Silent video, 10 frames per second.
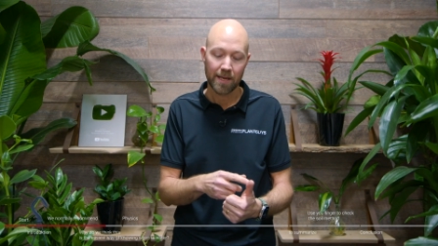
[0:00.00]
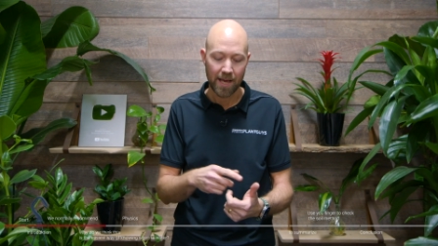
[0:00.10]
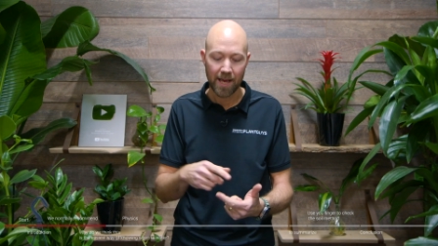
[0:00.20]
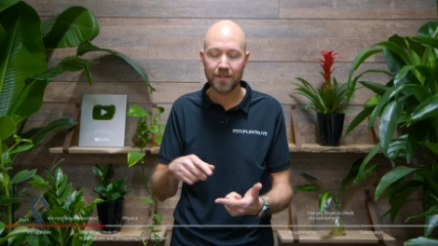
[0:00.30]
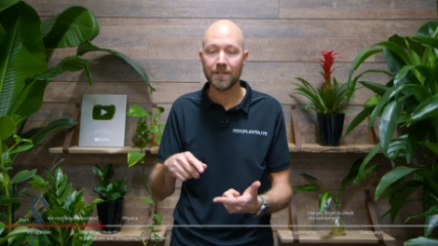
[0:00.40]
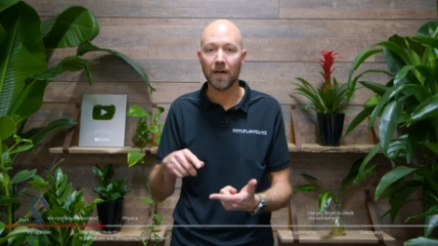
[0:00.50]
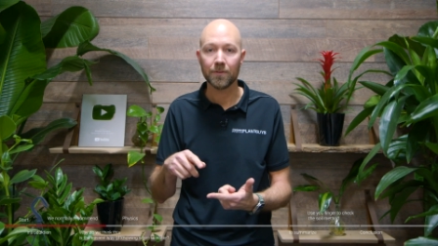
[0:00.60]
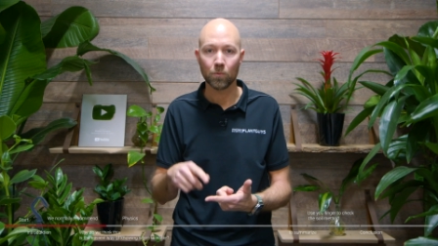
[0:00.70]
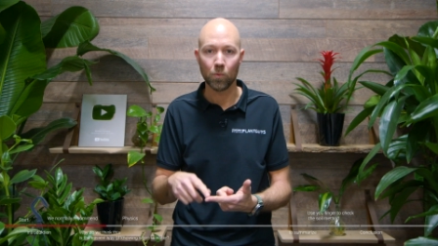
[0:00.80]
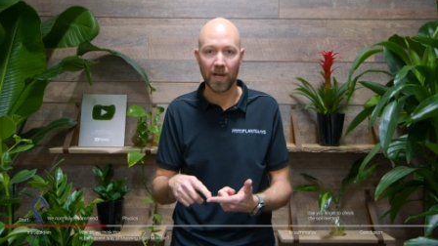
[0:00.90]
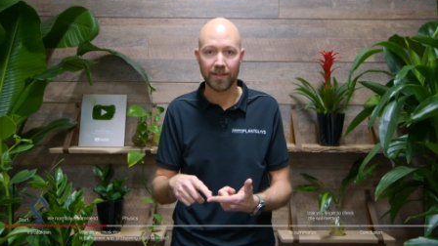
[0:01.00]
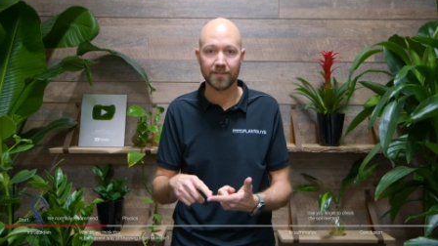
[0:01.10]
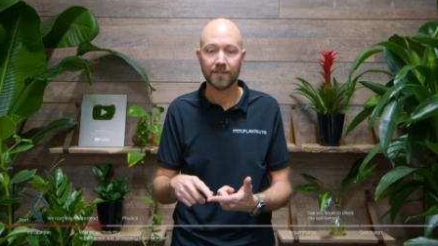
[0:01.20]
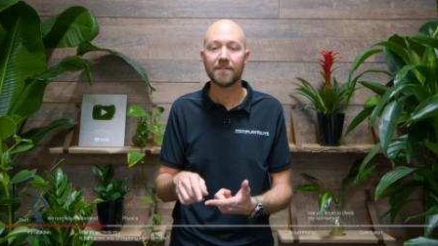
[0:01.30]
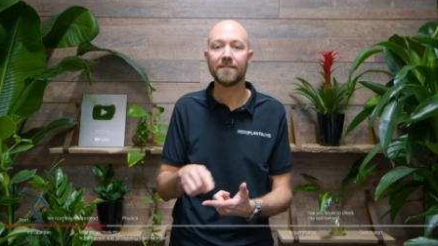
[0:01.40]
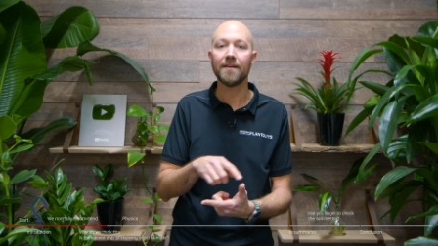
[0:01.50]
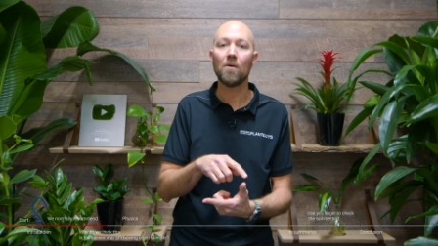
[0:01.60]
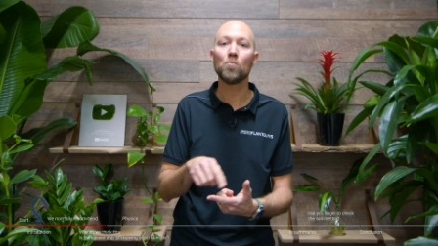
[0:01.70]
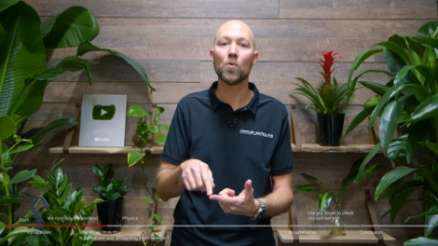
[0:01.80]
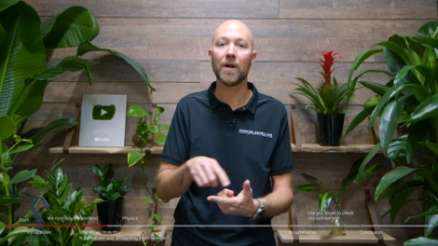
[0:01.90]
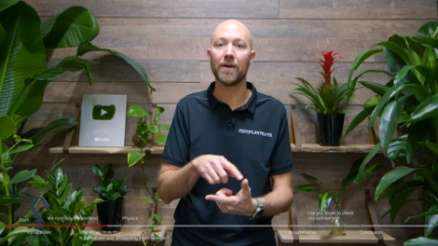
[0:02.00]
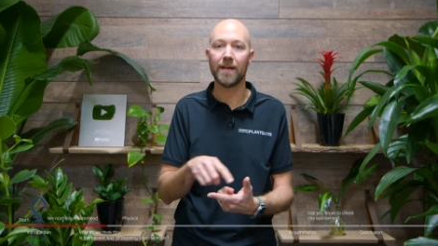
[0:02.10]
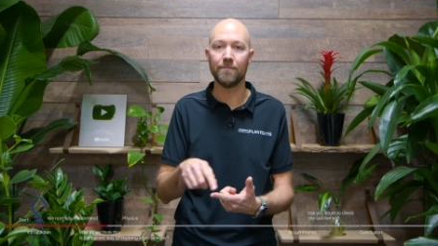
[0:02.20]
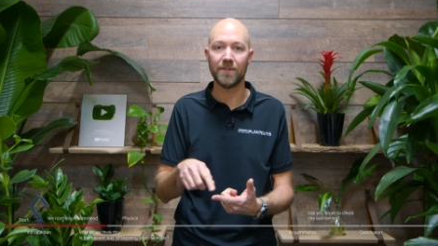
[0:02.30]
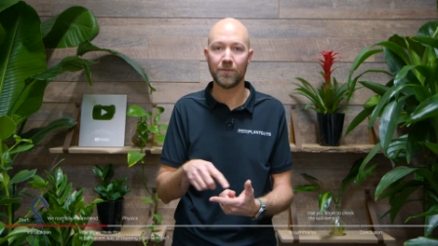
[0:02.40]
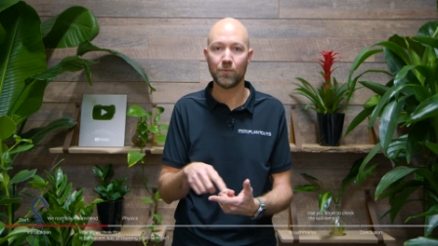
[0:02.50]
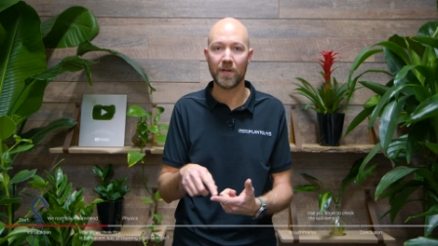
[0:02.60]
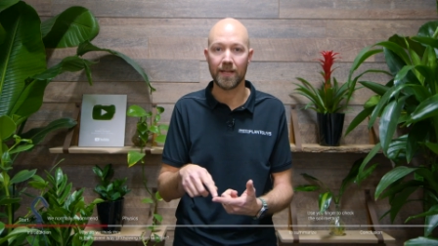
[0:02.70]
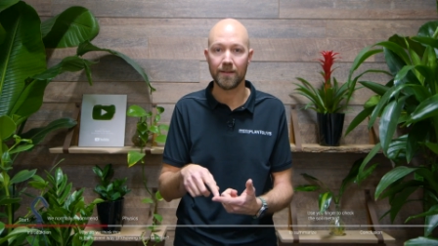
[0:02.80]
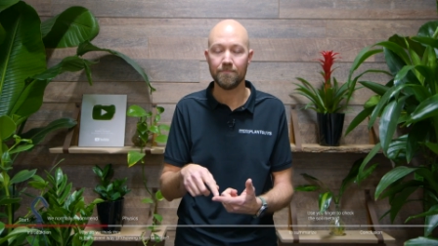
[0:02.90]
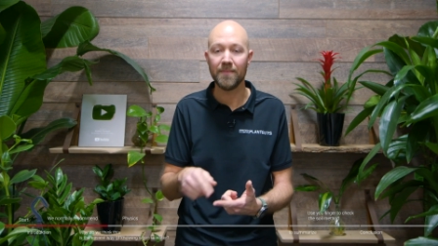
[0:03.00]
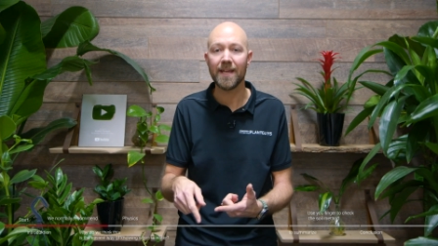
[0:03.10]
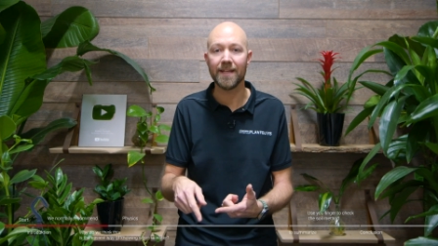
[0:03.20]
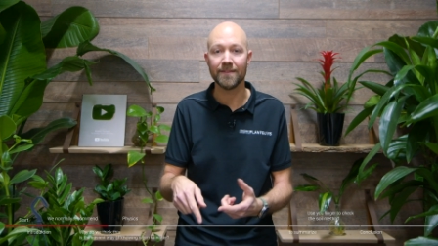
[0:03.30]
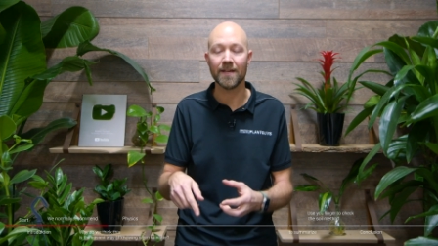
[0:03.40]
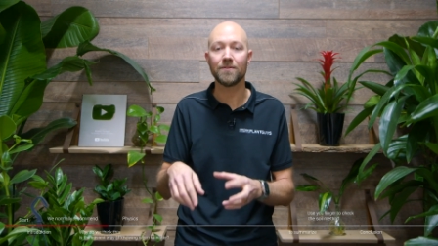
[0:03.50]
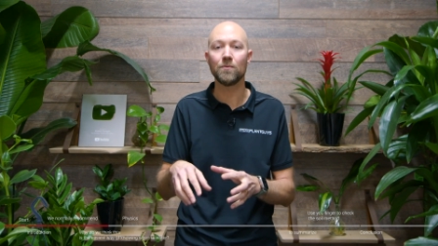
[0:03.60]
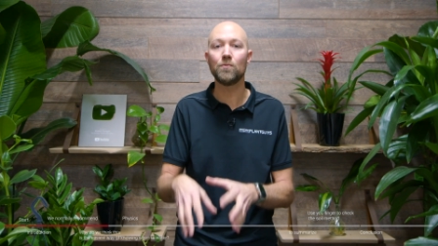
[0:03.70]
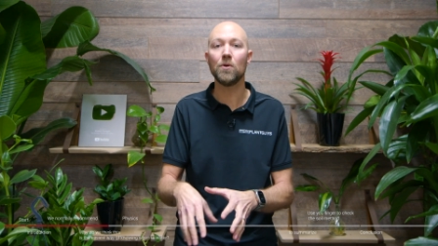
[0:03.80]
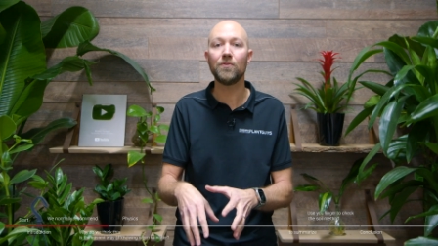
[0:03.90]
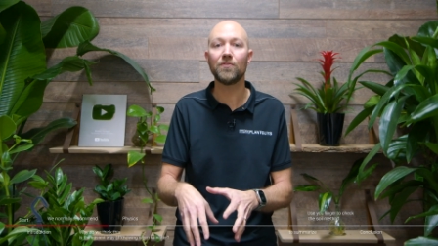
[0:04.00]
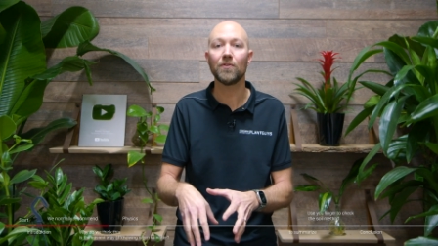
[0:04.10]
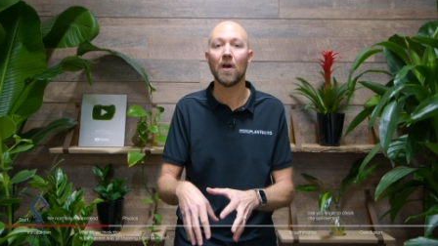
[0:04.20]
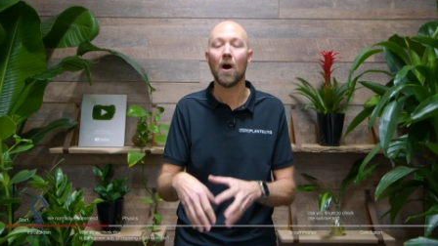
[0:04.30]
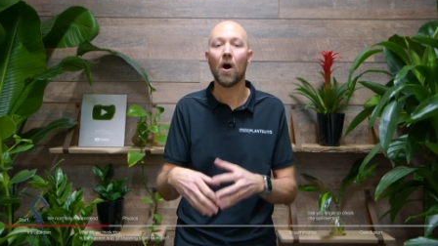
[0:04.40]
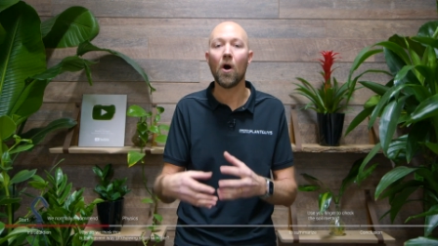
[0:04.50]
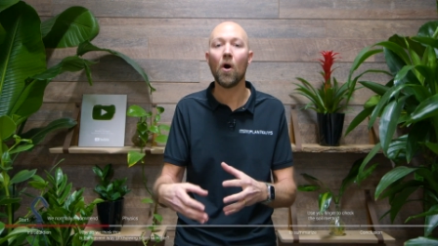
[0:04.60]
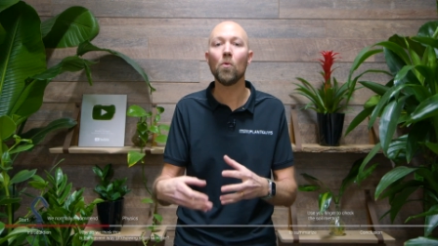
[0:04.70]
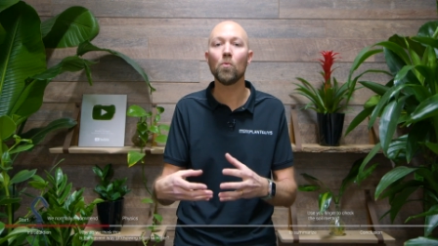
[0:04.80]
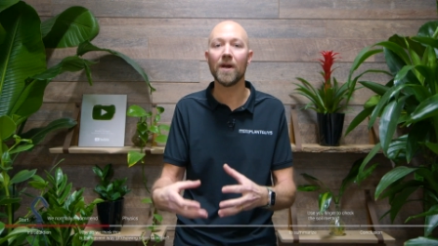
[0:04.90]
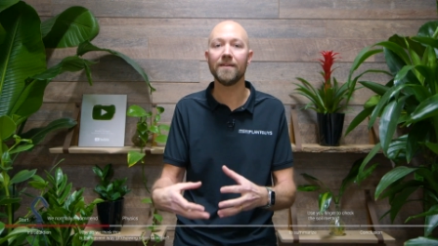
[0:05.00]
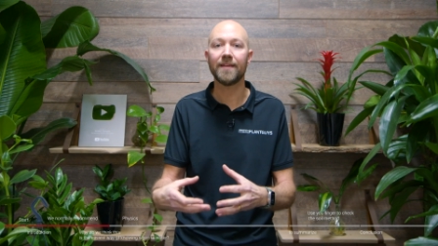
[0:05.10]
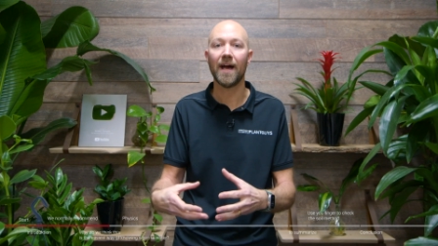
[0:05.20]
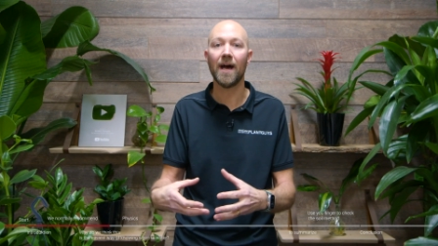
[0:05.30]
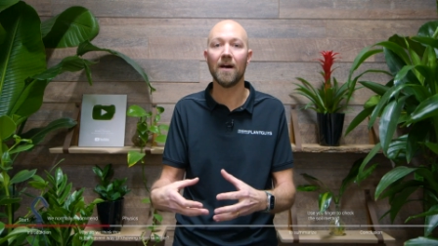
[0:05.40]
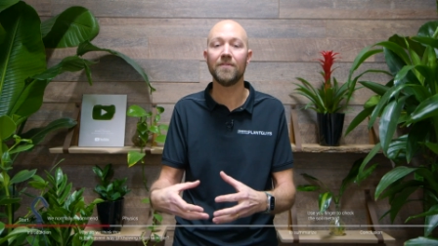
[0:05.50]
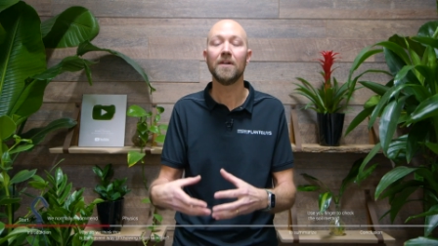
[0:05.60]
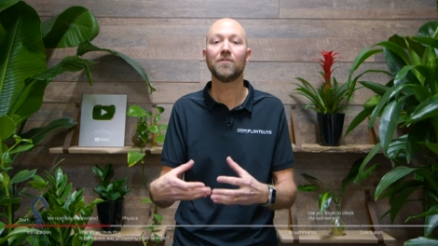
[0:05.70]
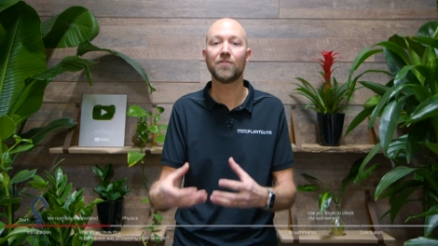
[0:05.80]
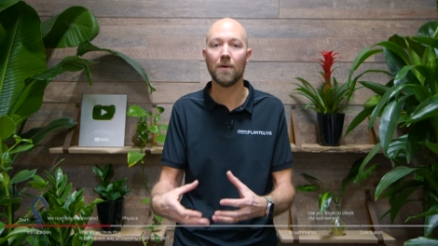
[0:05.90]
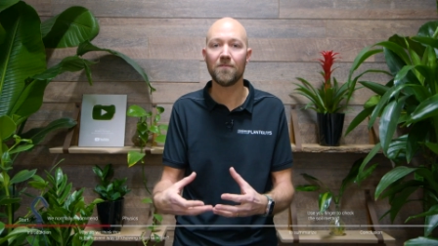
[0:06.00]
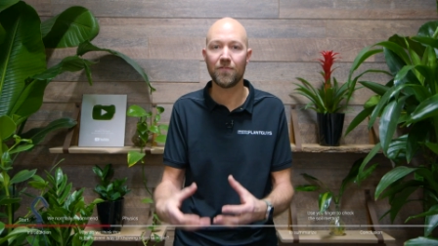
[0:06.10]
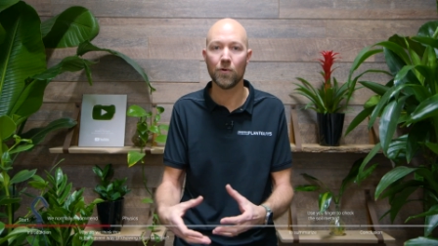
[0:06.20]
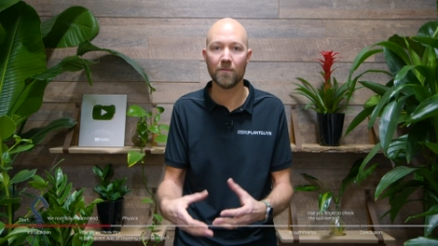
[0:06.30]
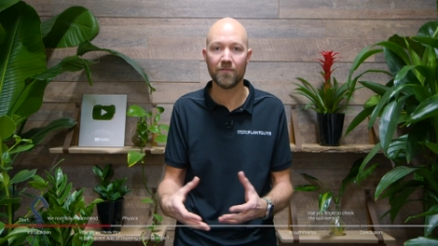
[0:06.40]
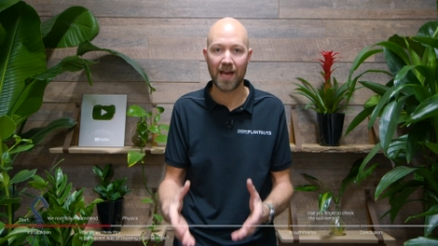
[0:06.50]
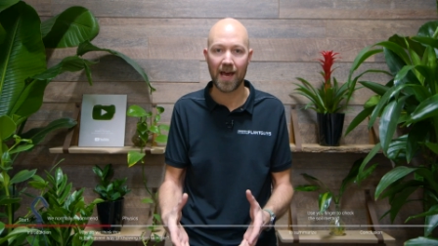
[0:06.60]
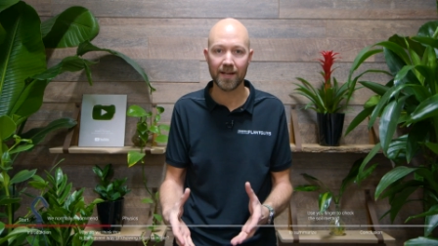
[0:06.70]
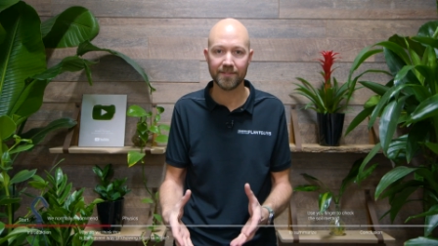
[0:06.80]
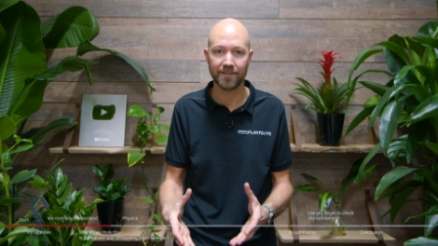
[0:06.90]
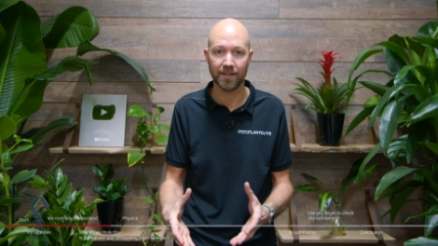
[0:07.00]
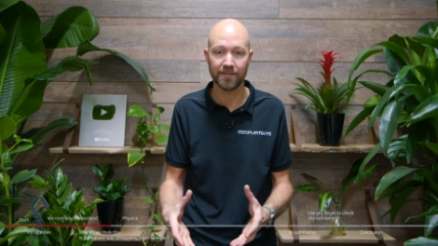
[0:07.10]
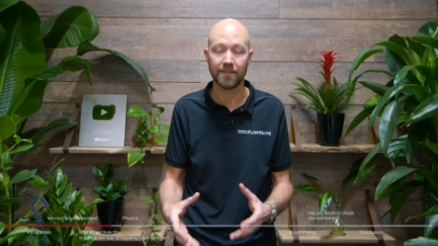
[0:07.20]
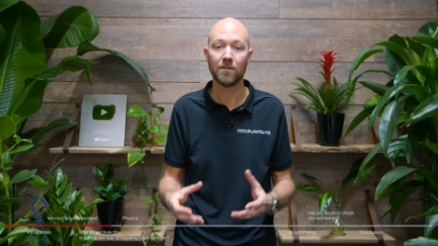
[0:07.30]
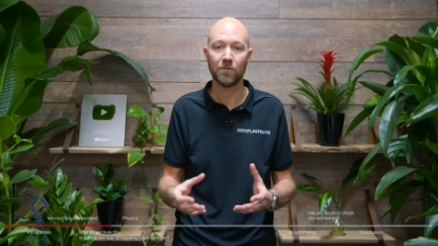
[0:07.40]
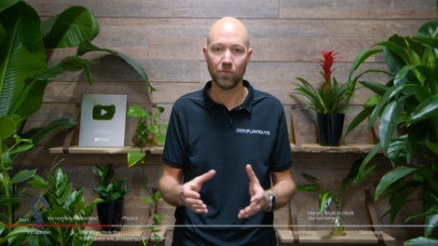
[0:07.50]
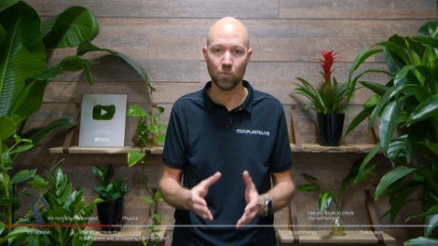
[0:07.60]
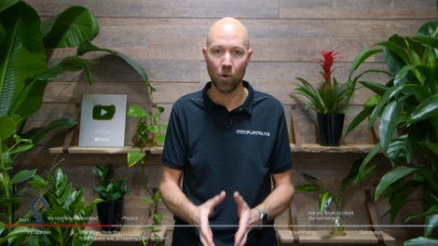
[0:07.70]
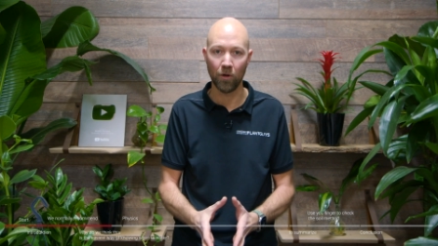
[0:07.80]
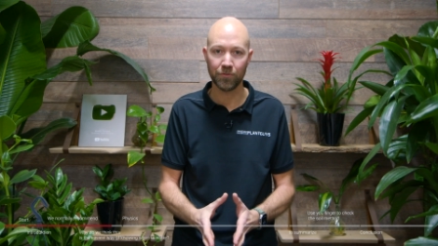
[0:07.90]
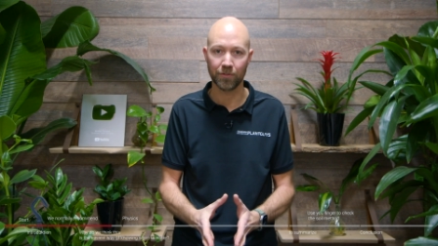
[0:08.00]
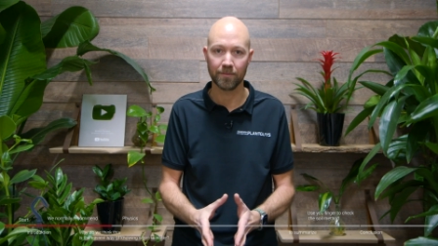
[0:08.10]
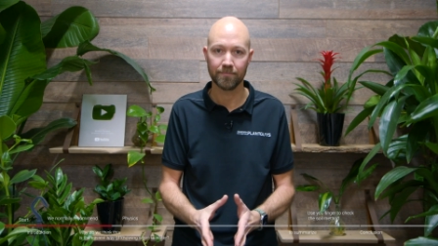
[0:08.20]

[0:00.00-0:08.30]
and not wet, somewhere in between, meaning that the roots always have some form of access to water.